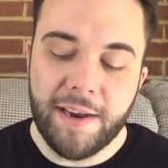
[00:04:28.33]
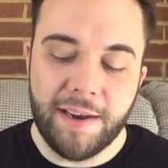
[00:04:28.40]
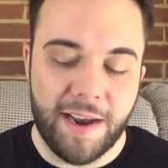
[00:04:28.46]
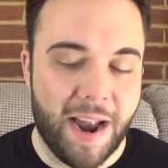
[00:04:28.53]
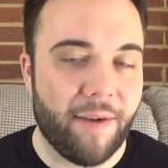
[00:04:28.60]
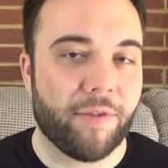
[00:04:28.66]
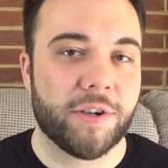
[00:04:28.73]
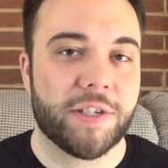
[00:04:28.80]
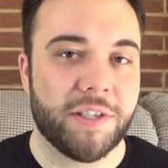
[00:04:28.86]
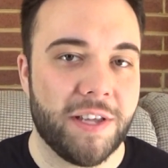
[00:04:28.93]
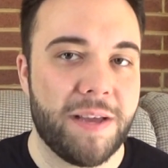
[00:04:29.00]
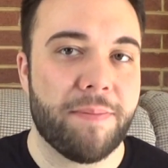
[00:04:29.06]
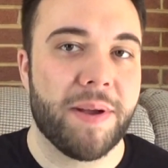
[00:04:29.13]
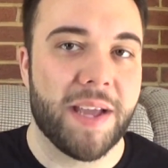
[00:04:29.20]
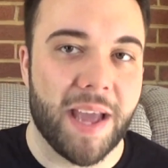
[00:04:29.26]
Never
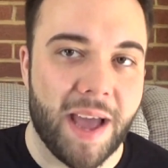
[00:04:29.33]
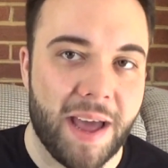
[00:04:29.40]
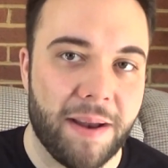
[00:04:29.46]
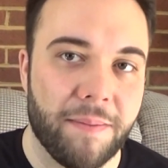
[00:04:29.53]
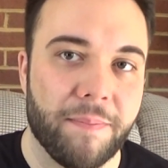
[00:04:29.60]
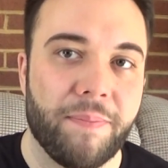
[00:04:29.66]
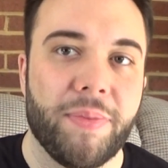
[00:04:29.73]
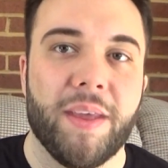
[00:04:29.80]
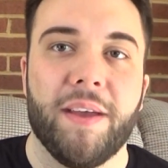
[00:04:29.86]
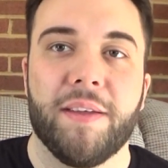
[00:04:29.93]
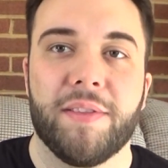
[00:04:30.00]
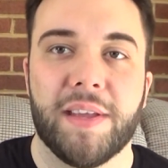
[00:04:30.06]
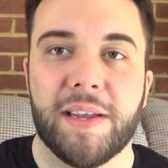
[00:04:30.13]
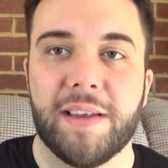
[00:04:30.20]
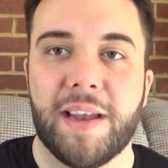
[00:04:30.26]
Sleep Again.
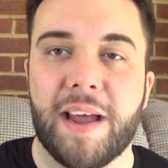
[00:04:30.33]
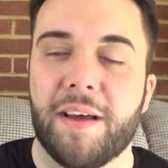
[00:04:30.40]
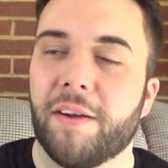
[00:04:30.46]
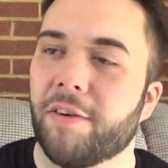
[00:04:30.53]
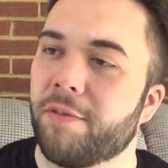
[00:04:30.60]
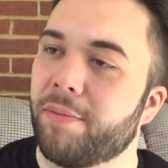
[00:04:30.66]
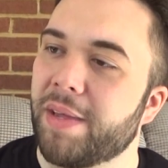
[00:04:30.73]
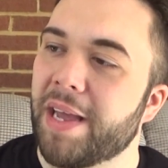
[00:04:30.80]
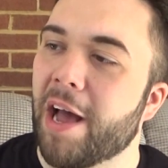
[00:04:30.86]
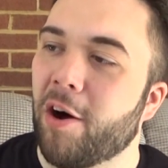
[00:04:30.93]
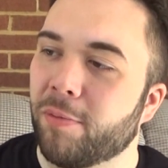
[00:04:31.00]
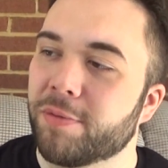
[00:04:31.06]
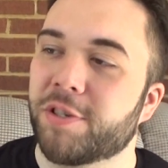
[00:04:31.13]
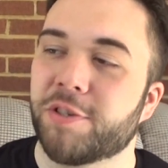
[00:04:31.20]
The Elm